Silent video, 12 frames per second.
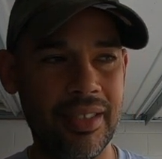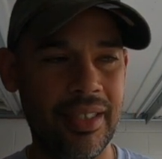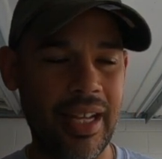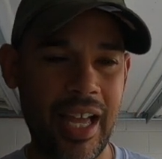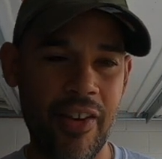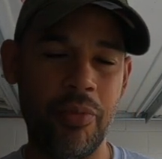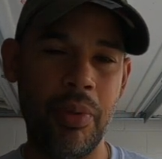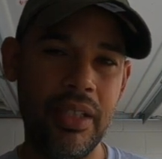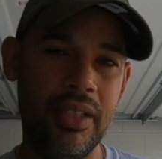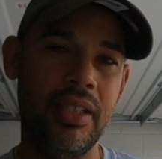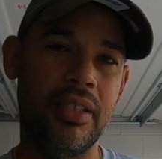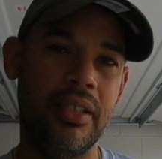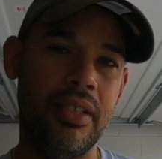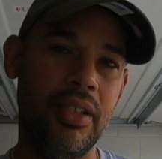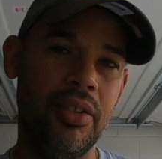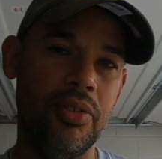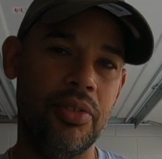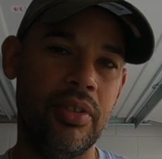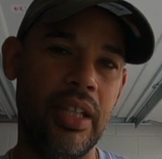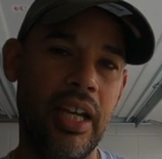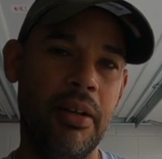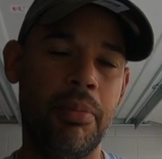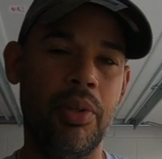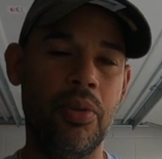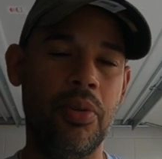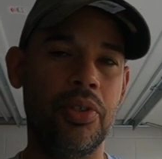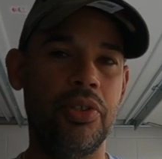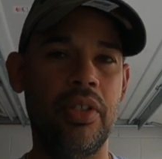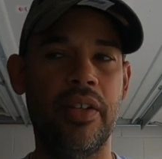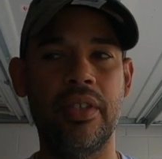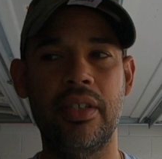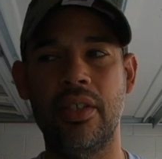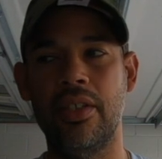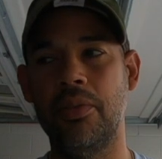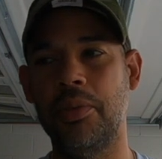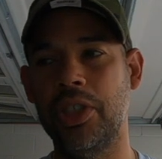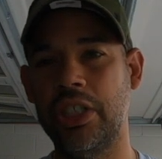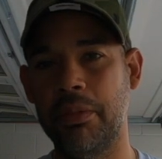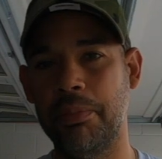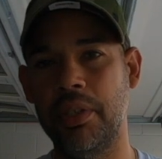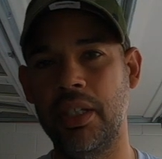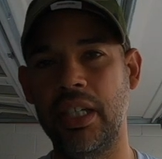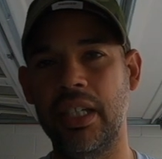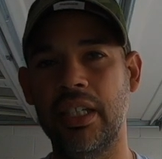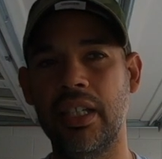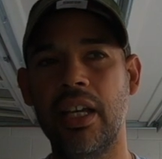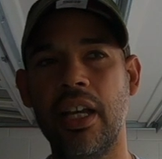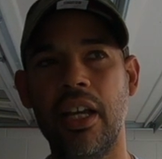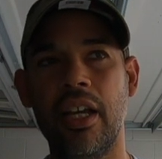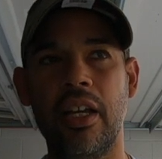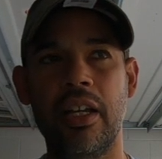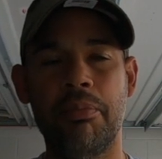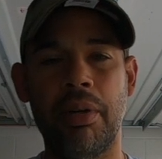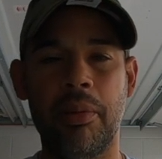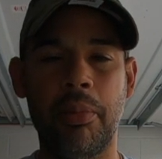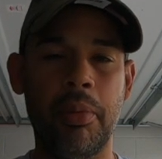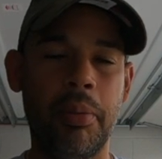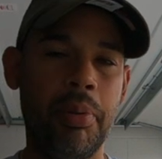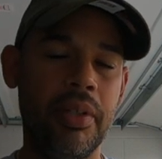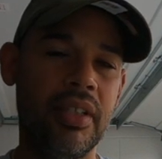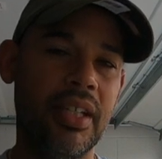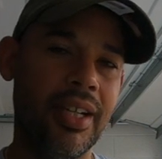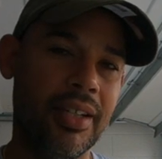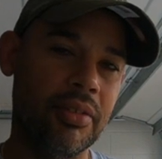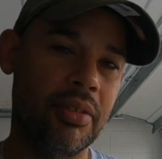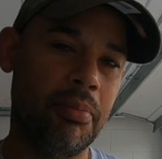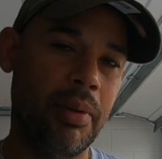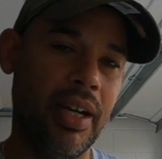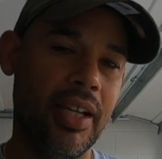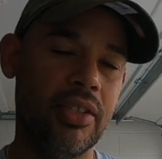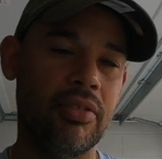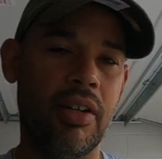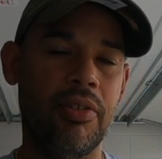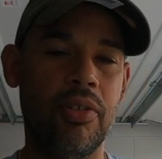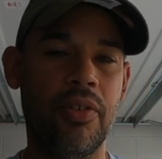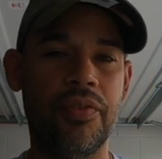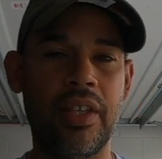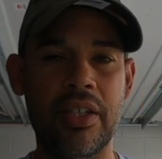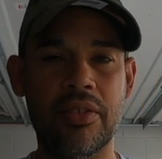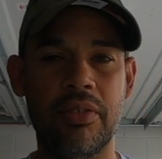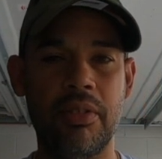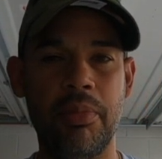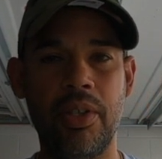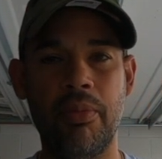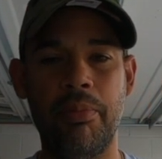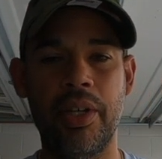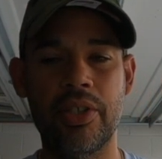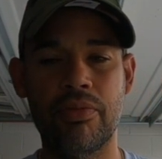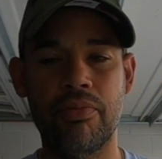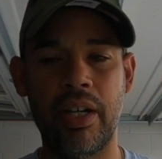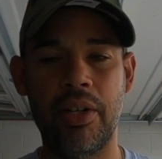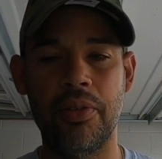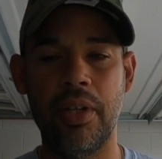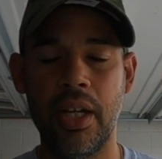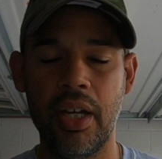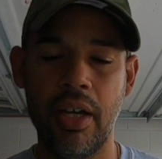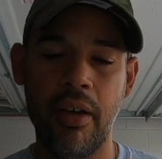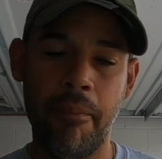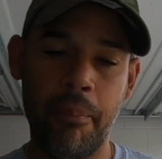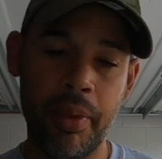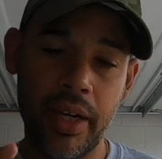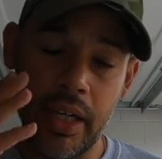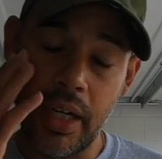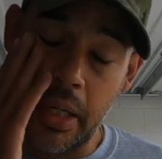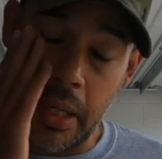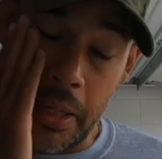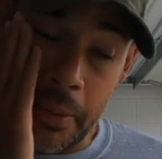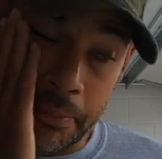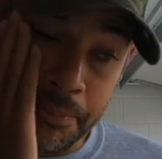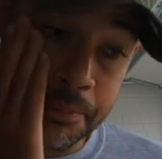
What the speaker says: halfway decent deals on that. But of course, you have to deal with shipping and probably putting together the bike. So I don't know if that's going to be your best route. But OfferUp